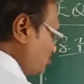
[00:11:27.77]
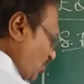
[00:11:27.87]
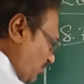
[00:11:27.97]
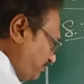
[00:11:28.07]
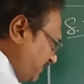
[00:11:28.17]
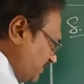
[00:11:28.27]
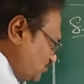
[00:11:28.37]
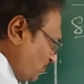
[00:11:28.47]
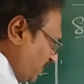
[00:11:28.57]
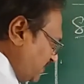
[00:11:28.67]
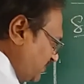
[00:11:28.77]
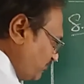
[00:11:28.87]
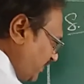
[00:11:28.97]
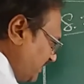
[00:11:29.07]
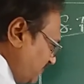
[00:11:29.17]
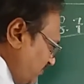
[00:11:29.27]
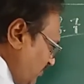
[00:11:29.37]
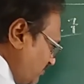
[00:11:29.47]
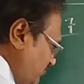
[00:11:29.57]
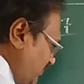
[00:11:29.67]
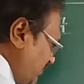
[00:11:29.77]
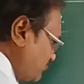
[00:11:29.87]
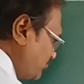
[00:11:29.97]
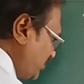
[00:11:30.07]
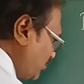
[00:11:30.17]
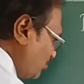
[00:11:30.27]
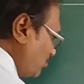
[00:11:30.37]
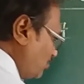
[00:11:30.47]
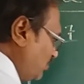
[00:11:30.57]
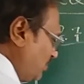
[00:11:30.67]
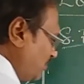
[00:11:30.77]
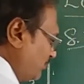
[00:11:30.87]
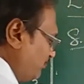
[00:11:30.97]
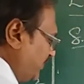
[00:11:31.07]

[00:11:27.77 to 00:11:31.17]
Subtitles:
Stop means what is the final velocity? 0.